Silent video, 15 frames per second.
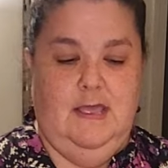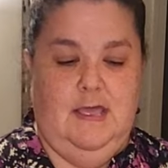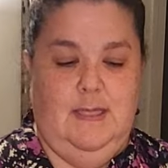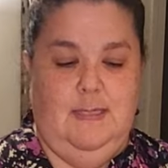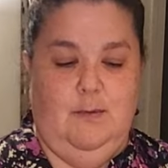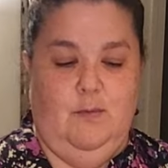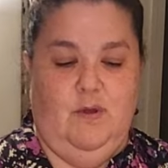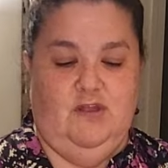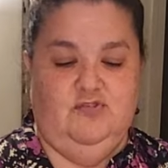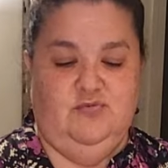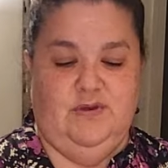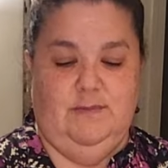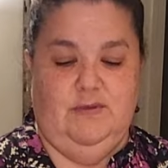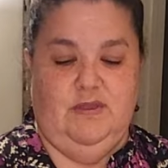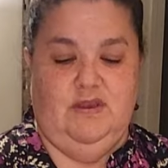and then watch
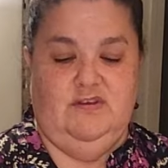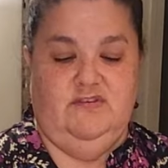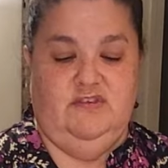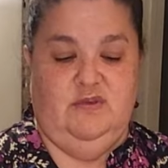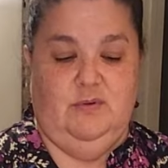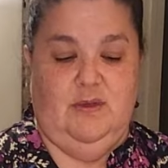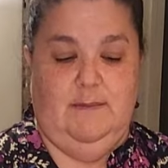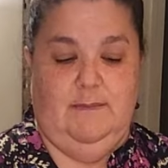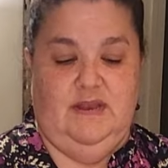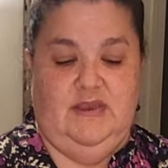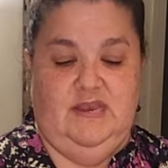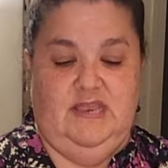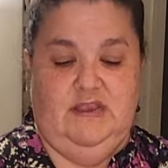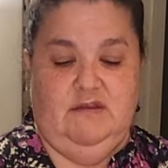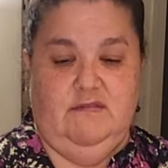what I'm going to do. I'm going to
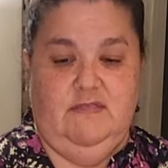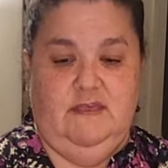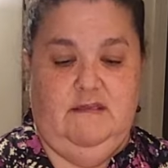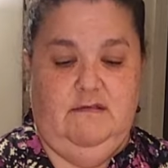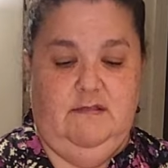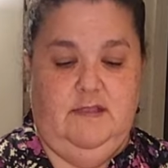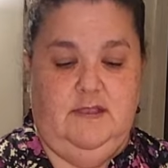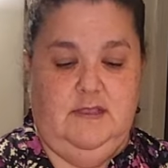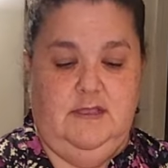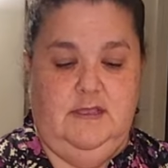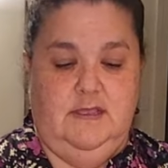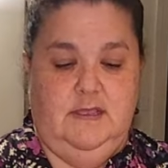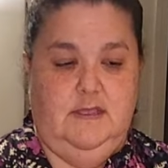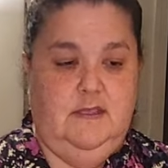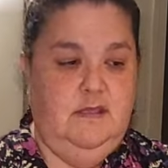adhere this,
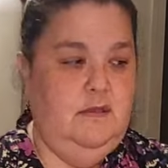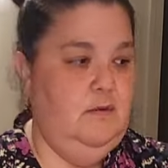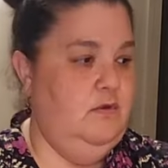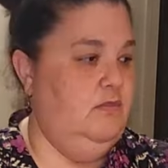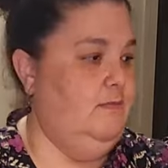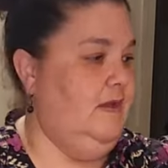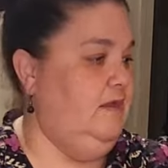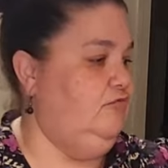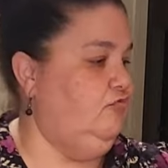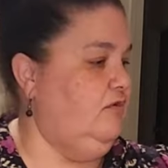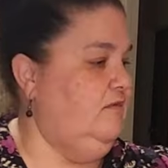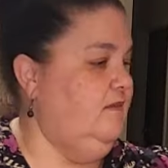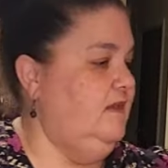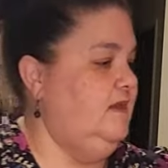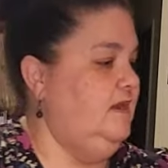my trusty